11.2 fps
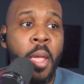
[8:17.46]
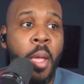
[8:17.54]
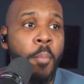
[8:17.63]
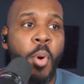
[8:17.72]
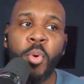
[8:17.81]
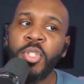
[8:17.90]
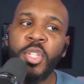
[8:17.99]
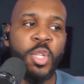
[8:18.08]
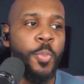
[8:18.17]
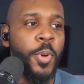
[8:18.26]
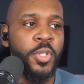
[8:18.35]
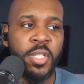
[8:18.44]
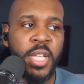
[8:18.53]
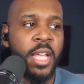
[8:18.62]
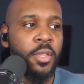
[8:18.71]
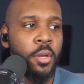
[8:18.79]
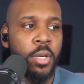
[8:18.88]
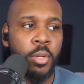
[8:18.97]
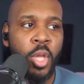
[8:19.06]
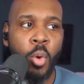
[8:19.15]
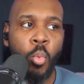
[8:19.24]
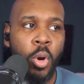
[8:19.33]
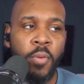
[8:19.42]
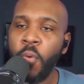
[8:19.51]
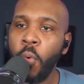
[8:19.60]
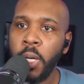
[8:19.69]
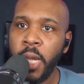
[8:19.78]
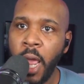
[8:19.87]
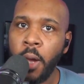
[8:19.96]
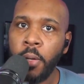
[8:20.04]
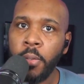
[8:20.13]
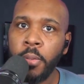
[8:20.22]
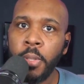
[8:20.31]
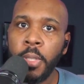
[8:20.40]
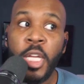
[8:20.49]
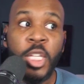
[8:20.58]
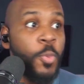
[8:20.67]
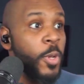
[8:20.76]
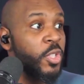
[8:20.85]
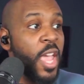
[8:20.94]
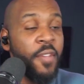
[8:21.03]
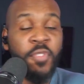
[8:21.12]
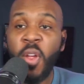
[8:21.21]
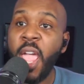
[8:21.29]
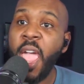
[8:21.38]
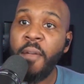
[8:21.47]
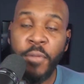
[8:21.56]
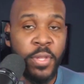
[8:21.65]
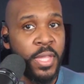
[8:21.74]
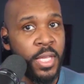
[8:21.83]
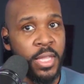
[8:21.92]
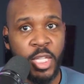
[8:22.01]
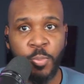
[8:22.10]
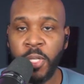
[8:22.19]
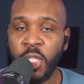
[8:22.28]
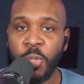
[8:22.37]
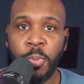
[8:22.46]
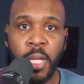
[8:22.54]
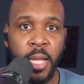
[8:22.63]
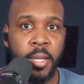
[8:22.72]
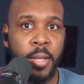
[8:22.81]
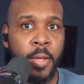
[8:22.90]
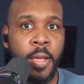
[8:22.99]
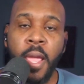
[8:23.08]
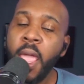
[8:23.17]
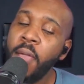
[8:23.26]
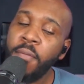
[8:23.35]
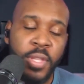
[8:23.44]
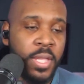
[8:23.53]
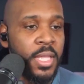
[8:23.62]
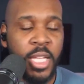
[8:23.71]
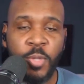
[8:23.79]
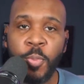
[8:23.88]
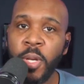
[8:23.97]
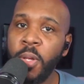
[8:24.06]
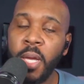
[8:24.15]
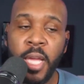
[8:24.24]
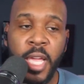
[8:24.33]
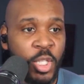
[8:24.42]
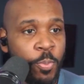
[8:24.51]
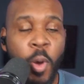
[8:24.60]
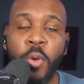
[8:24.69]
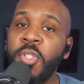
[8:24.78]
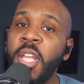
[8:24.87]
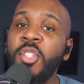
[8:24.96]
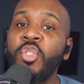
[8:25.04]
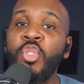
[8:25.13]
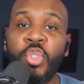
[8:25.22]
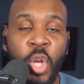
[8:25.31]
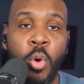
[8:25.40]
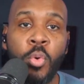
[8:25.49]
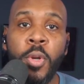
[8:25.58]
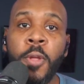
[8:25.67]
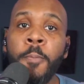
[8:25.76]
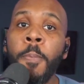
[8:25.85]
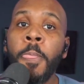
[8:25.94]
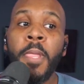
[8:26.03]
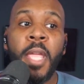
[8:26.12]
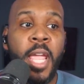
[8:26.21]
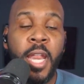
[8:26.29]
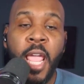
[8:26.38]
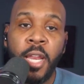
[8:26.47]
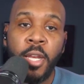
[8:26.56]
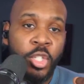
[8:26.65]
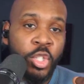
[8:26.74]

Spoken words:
but we're just supposed to take their word for it now, especially after everything that's been displayed, everything that's been exposed and shown and